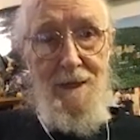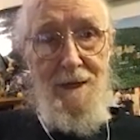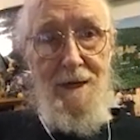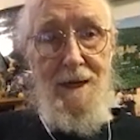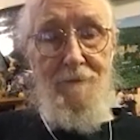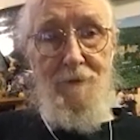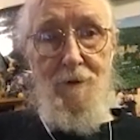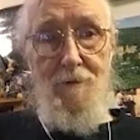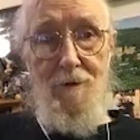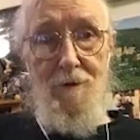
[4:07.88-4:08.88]
I have
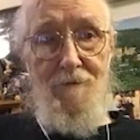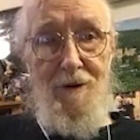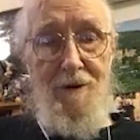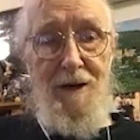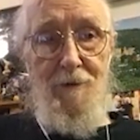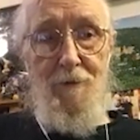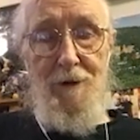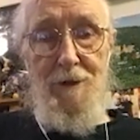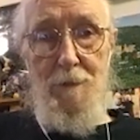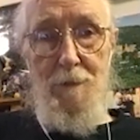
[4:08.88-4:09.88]
very little
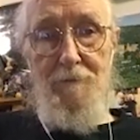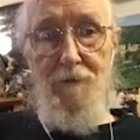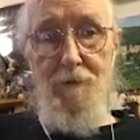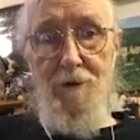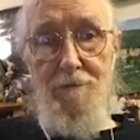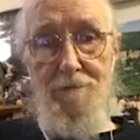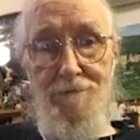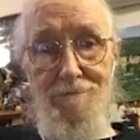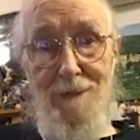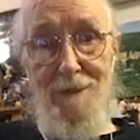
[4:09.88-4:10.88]
respect for, if
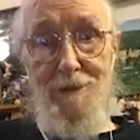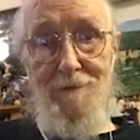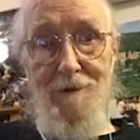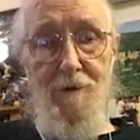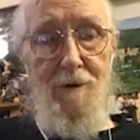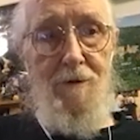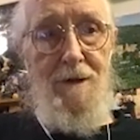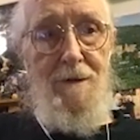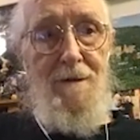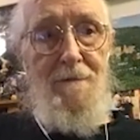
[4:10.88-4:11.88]
much at all.
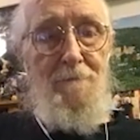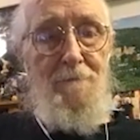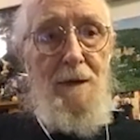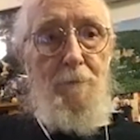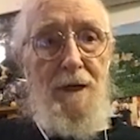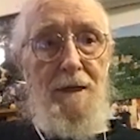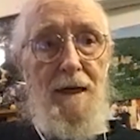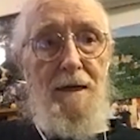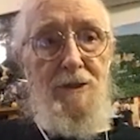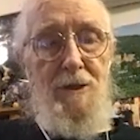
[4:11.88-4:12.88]

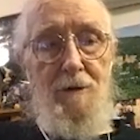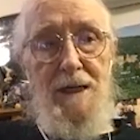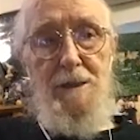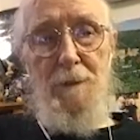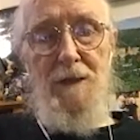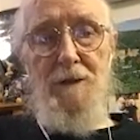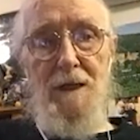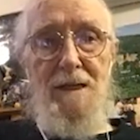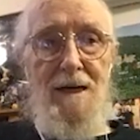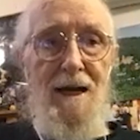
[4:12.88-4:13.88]
But so I spent the
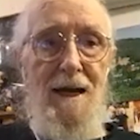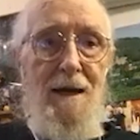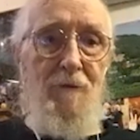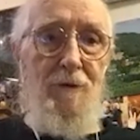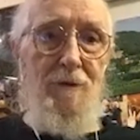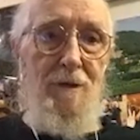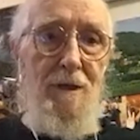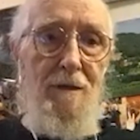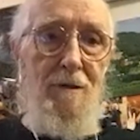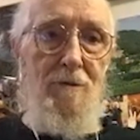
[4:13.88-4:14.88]
time with
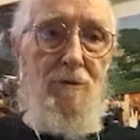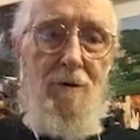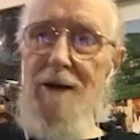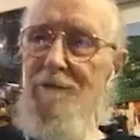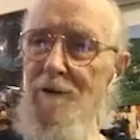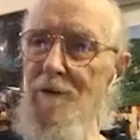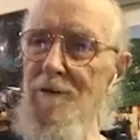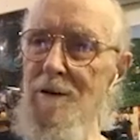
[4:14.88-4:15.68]
the driver,